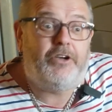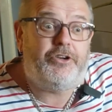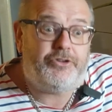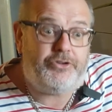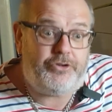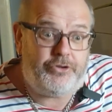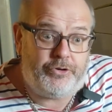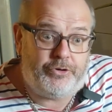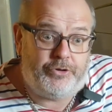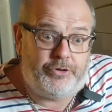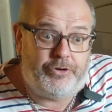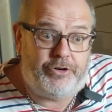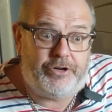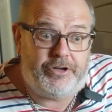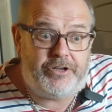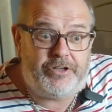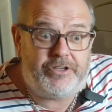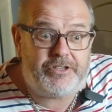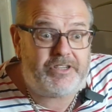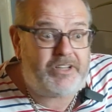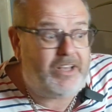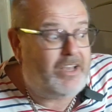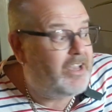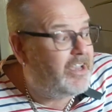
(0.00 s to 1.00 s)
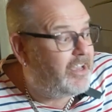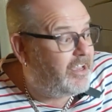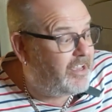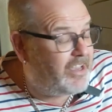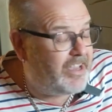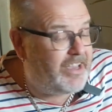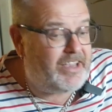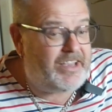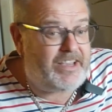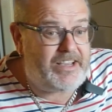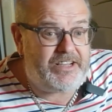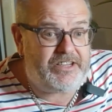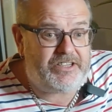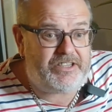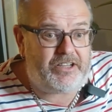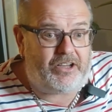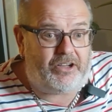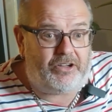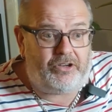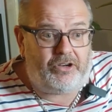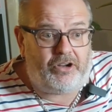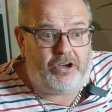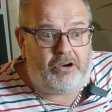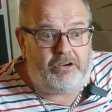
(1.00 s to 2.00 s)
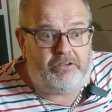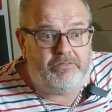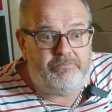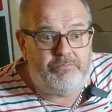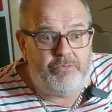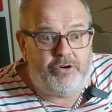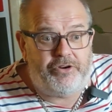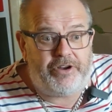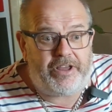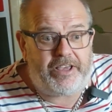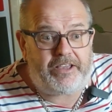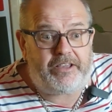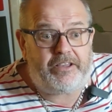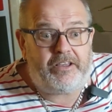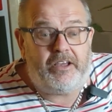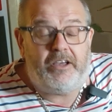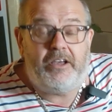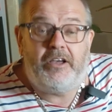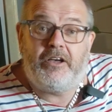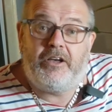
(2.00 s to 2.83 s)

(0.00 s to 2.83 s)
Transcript: euros, it is a lot of money,